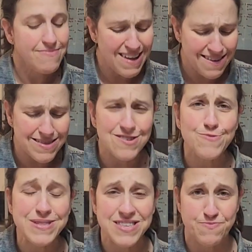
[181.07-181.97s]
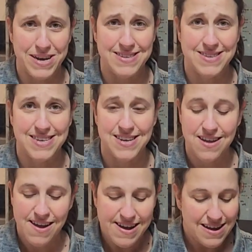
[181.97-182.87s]
a little bit spicy,
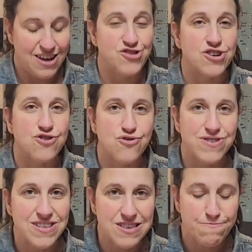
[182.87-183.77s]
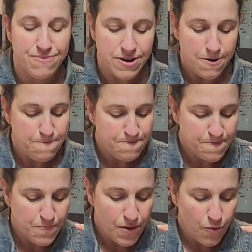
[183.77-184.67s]
and the crisp
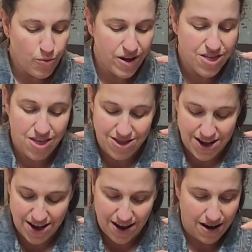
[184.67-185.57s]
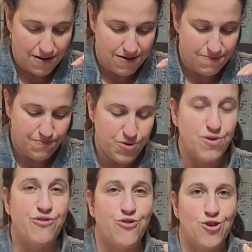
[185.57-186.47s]
with the
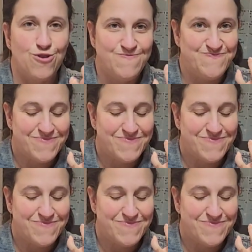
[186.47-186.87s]
beautiful